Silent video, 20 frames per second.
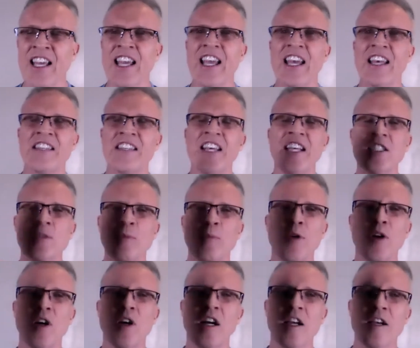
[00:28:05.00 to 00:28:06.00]
And this
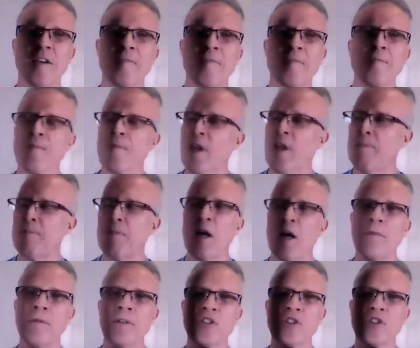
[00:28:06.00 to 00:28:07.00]
book I
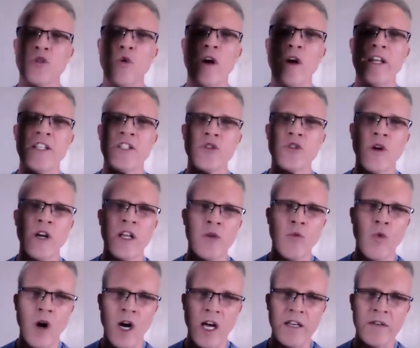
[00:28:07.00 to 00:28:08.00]
published
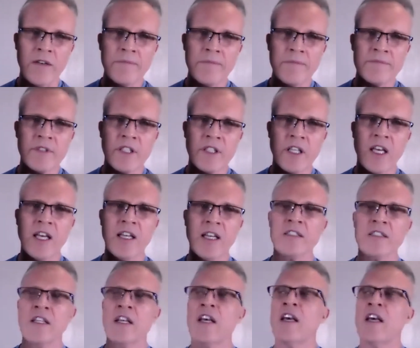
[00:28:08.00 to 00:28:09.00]
2021. Okay.
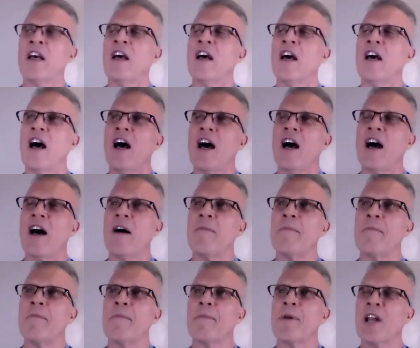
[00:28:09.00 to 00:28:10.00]

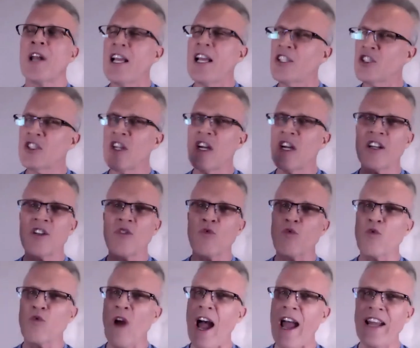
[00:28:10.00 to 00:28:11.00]
Um, but I started
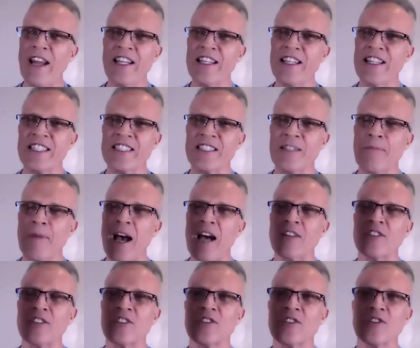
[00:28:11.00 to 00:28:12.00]
writing this about
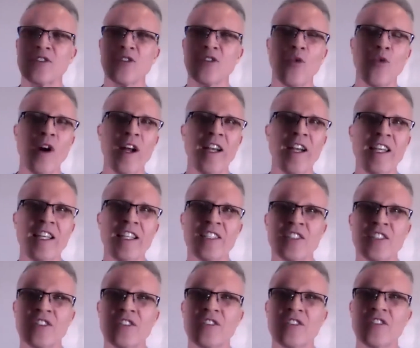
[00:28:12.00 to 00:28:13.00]
20,
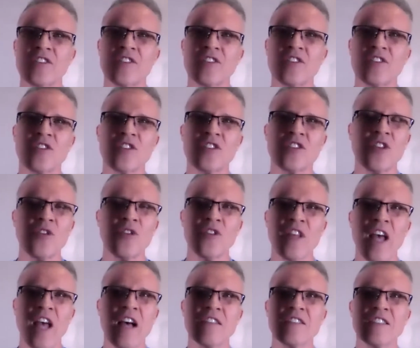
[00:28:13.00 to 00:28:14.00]

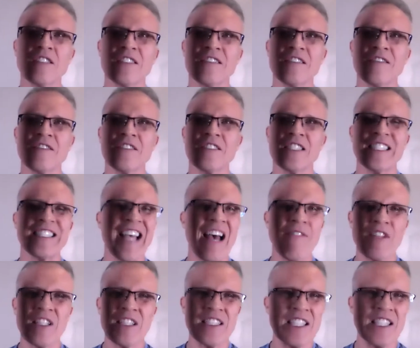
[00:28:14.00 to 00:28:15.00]

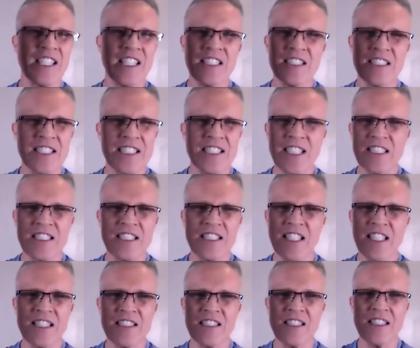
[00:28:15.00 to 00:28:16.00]
2017,
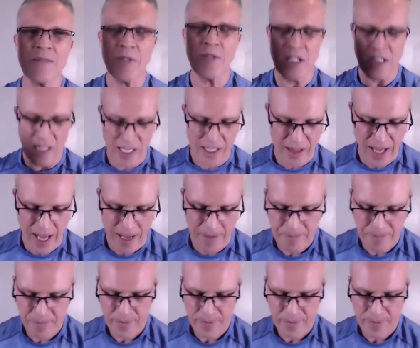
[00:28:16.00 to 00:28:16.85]
16, something like that.